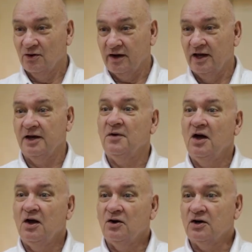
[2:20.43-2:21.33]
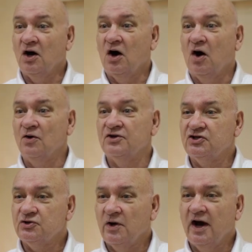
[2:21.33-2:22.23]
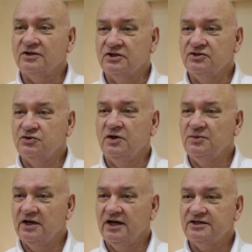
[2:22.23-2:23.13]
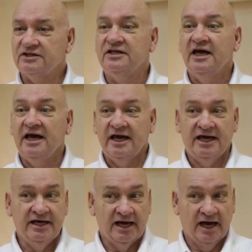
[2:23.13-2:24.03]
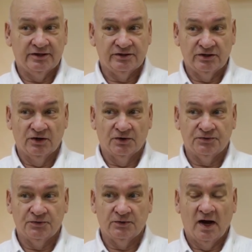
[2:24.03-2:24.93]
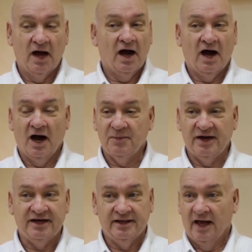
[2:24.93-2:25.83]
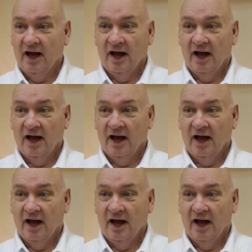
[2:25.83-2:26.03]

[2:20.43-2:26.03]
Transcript: Look at him. Look at all the trials and tribulation he had to go through. I mean,